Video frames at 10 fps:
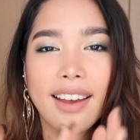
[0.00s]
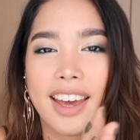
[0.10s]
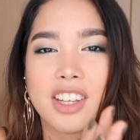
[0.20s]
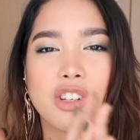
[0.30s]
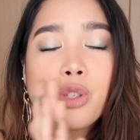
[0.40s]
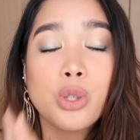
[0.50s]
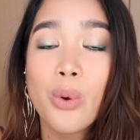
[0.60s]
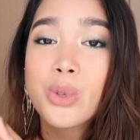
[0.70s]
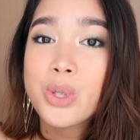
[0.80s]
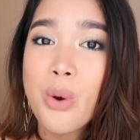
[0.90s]
it's just
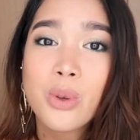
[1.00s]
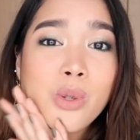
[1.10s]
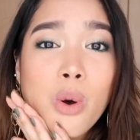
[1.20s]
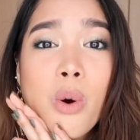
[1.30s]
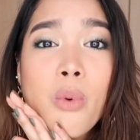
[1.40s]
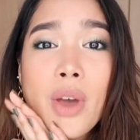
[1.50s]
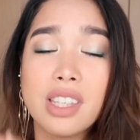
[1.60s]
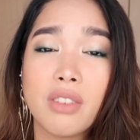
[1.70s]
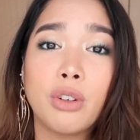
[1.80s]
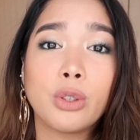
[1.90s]
so
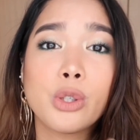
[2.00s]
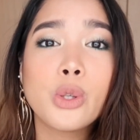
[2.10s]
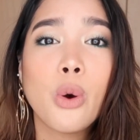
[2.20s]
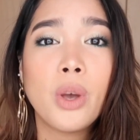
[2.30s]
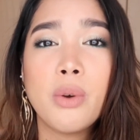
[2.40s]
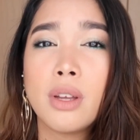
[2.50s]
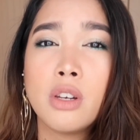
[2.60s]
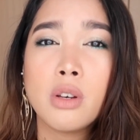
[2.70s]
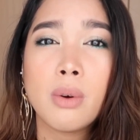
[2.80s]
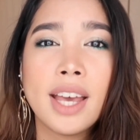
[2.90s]
wasteful. So what you
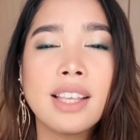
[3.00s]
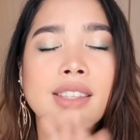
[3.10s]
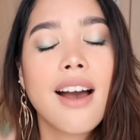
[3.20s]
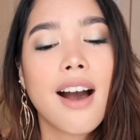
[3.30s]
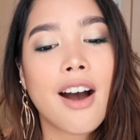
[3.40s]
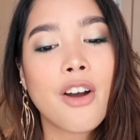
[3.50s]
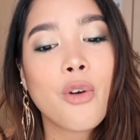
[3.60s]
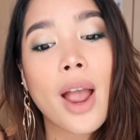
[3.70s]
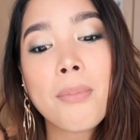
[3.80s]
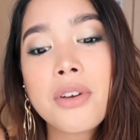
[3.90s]
can do is
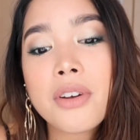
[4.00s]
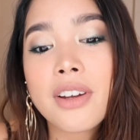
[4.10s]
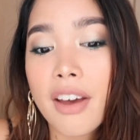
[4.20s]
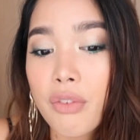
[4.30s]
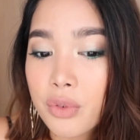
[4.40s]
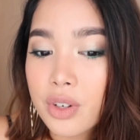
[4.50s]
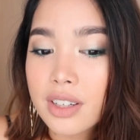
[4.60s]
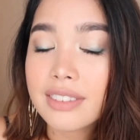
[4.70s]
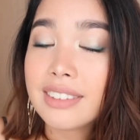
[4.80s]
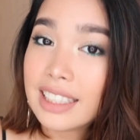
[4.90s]
unwrap your gift
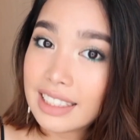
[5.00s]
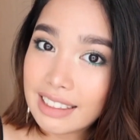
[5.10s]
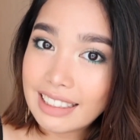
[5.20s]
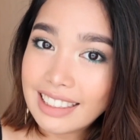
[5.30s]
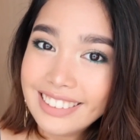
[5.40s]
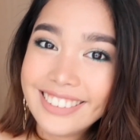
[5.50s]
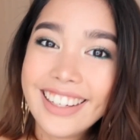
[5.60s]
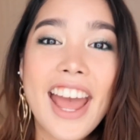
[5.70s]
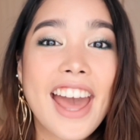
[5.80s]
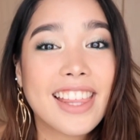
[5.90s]
neatly
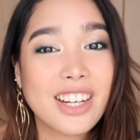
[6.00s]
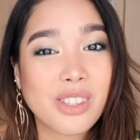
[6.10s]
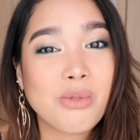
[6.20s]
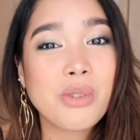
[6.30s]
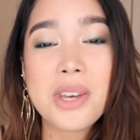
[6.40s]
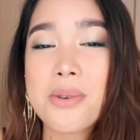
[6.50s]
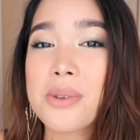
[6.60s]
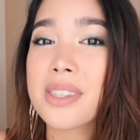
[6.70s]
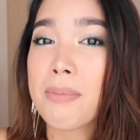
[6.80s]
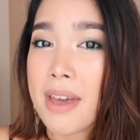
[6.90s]
and then just
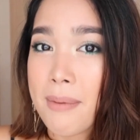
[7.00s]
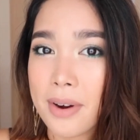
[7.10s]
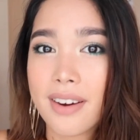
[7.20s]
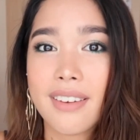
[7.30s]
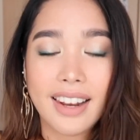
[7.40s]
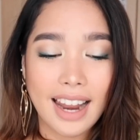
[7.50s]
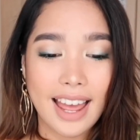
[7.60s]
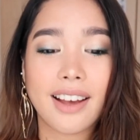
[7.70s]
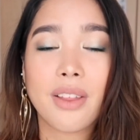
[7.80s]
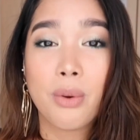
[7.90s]
reuse the paper,
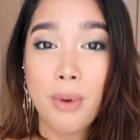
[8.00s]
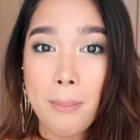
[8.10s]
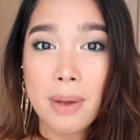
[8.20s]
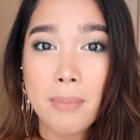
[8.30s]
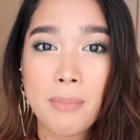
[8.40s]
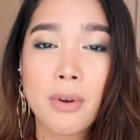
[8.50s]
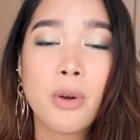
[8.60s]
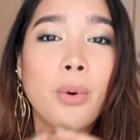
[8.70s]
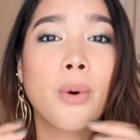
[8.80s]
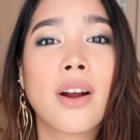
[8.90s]
like the wrapping
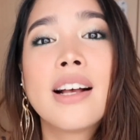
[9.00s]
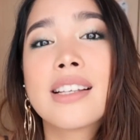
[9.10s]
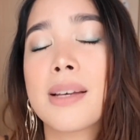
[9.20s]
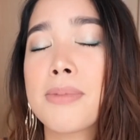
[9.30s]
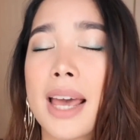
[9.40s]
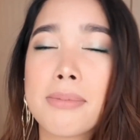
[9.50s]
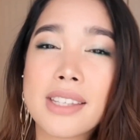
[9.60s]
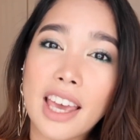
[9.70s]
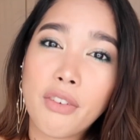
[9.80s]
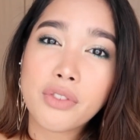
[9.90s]
paper, or sometimes
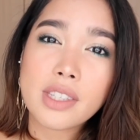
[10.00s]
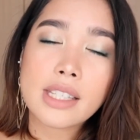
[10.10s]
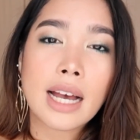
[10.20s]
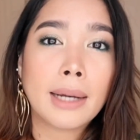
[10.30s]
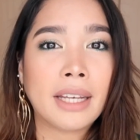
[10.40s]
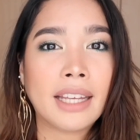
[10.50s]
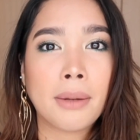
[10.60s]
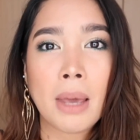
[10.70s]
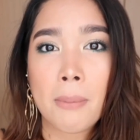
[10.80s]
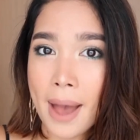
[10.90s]
gifts come
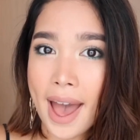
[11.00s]
in paper